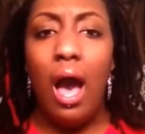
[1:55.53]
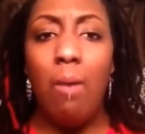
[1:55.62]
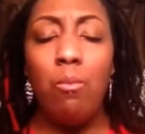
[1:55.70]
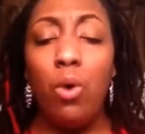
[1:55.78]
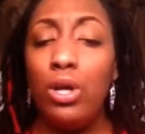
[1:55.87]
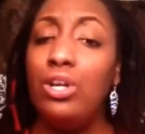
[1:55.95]

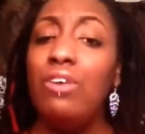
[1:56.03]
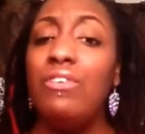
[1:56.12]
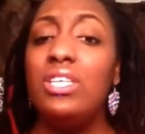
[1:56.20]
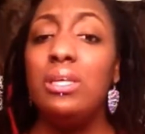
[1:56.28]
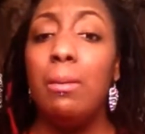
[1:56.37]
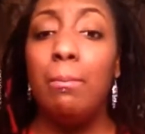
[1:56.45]
I'm wondering
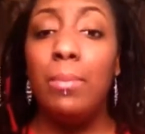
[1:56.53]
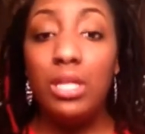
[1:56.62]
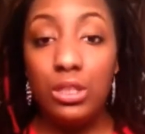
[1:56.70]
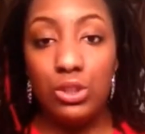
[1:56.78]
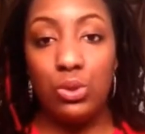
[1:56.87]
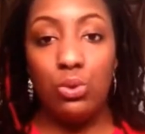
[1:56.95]
if it's a
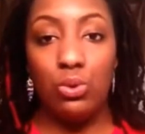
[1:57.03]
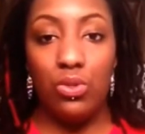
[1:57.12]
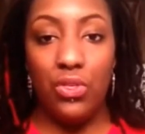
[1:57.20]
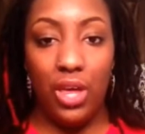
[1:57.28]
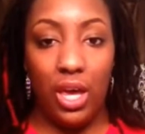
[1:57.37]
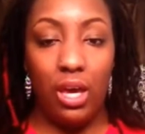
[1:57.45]
mental
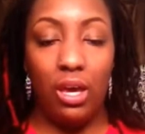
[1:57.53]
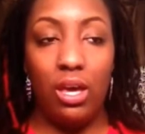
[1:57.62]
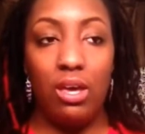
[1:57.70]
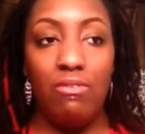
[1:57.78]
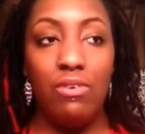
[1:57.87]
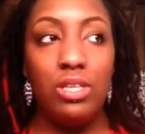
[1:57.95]
thing.
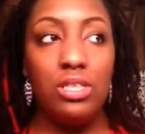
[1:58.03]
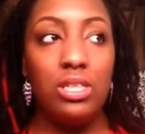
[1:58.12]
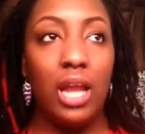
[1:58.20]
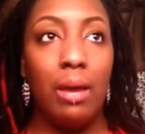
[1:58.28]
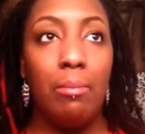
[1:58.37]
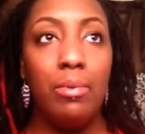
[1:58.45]
If
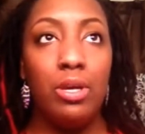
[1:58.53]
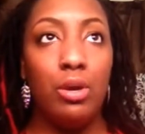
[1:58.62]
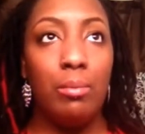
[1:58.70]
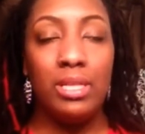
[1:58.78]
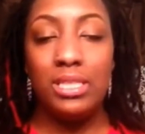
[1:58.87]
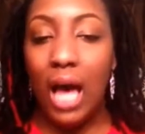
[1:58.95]
it's like
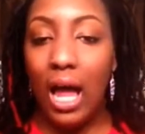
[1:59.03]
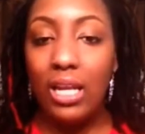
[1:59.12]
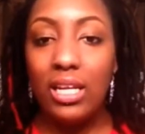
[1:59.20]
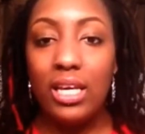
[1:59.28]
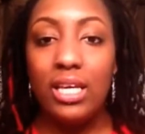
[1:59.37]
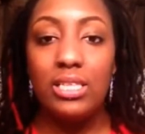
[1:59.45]
your
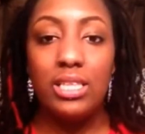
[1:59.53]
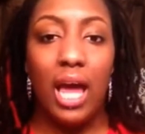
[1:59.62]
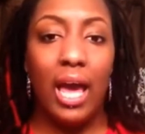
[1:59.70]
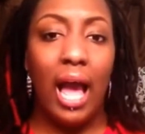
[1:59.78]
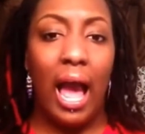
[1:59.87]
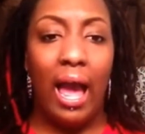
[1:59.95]
mentality is
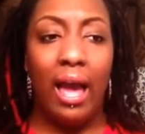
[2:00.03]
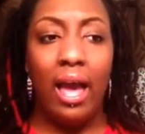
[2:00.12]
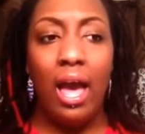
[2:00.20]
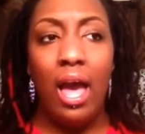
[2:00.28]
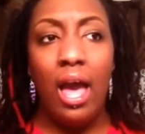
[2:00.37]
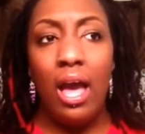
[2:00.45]
like
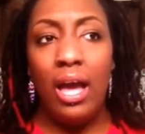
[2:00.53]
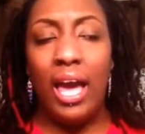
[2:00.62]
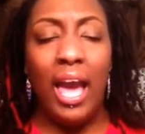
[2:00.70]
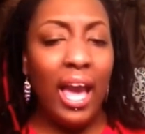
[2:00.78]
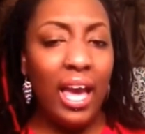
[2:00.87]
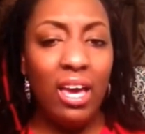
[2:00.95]
I
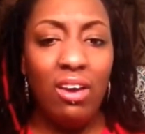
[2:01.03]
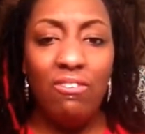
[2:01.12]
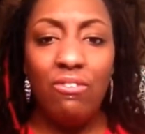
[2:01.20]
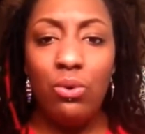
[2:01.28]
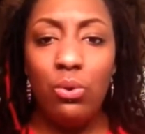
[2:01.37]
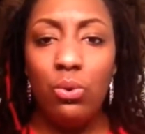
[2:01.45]
can't
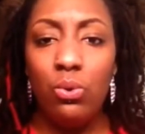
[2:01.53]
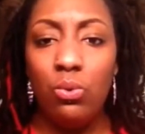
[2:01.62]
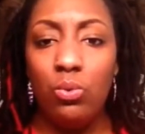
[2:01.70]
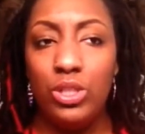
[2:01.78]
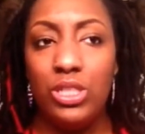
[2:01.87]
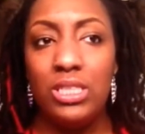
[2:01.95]
eat
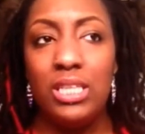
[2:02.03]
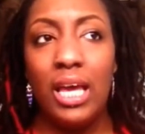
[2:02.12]
food, which is